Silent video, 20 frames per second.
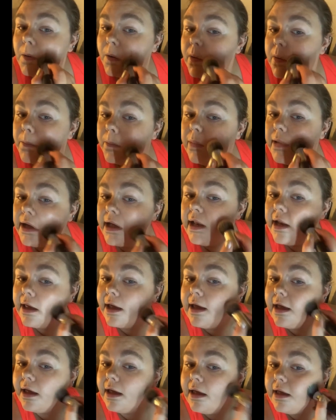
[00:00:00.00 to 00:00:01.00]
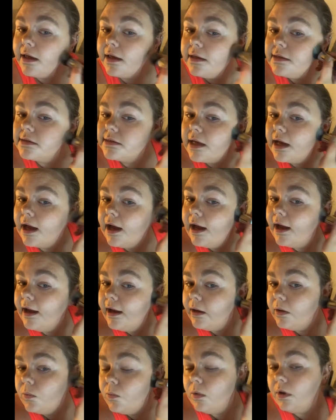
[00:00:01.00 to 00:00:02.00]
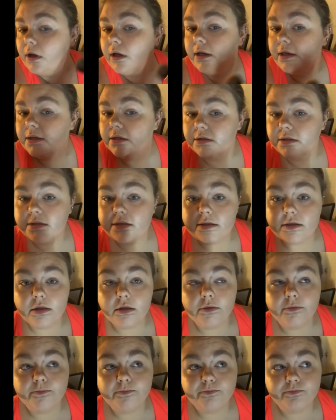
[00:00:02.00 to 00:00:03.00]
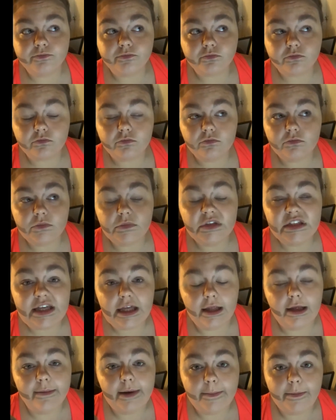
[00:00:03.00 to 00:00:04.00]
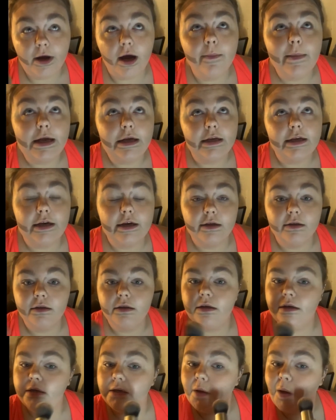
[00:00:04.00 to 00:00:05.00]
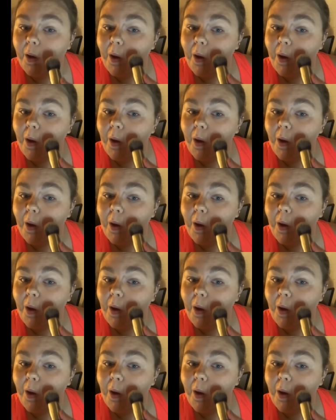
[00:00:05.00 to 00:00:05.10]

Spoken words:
But as I was telling my mom, I could hear the